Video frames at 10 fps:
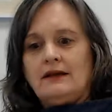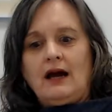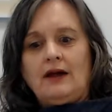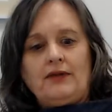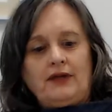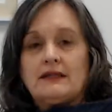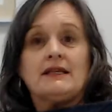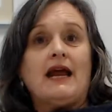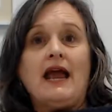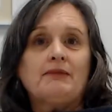other things that
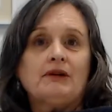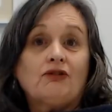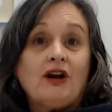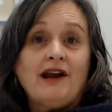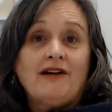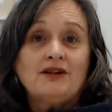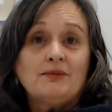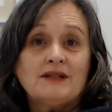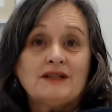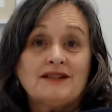are happening right now in your
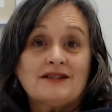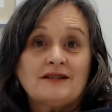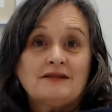business.